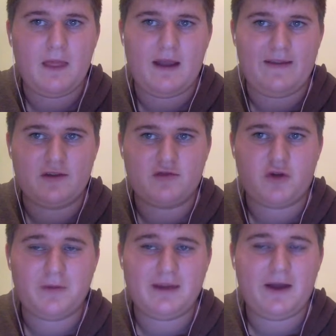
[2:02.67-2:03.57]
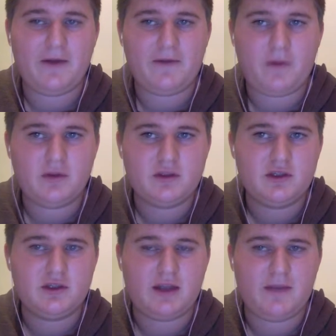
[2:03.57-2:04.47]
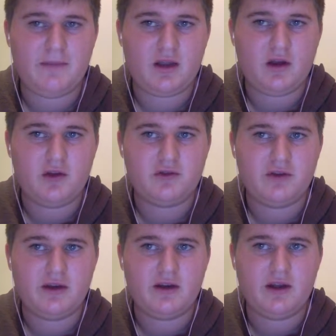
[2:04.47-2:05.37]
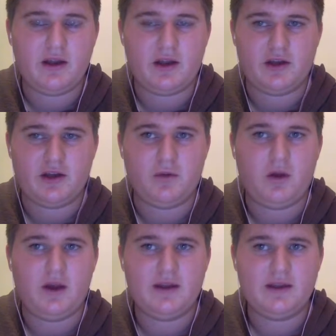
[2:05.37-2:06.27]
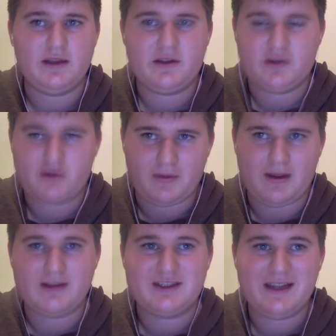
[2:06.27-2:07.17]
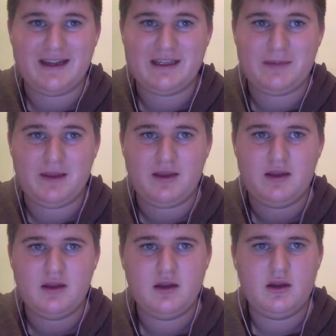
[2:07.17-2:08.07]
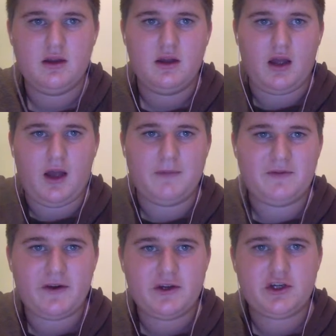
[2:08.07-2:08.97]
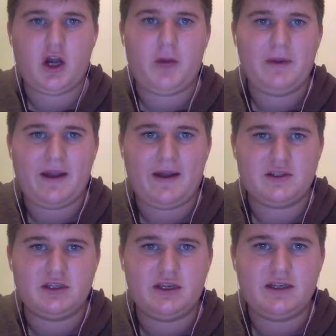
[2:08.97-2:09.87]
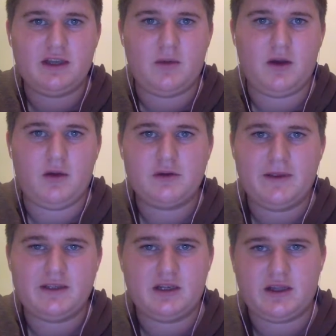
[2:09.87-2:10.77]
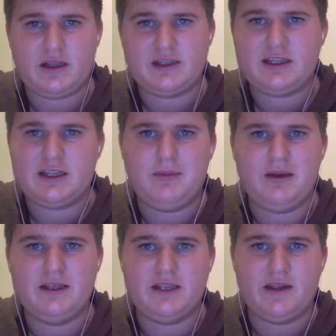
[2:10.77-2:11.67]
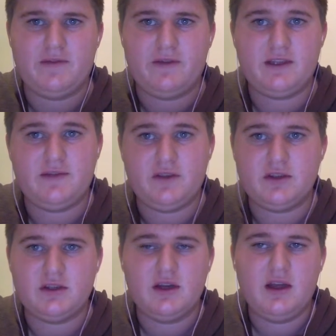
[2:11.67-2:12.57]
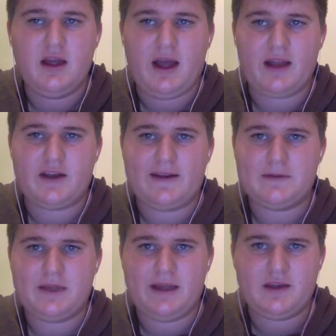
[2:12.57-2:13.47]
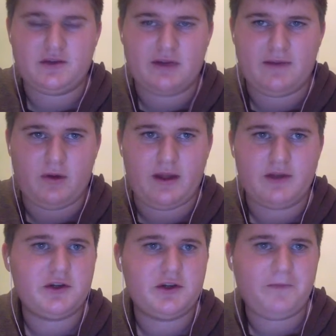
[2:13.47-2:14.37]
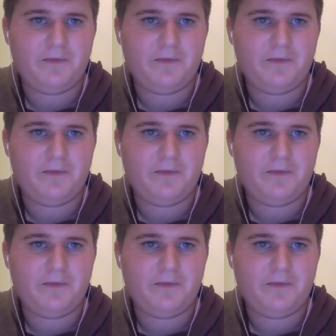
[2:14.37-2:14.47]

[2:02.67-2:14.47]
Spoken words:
and then crop down if I want to come a bit closer in and kind of shoot wide and crop down to 1080p. It's very sharp and captures the detail well, which makes it look aesthetically pleasing for interviews and kind of gives you that industry level edge.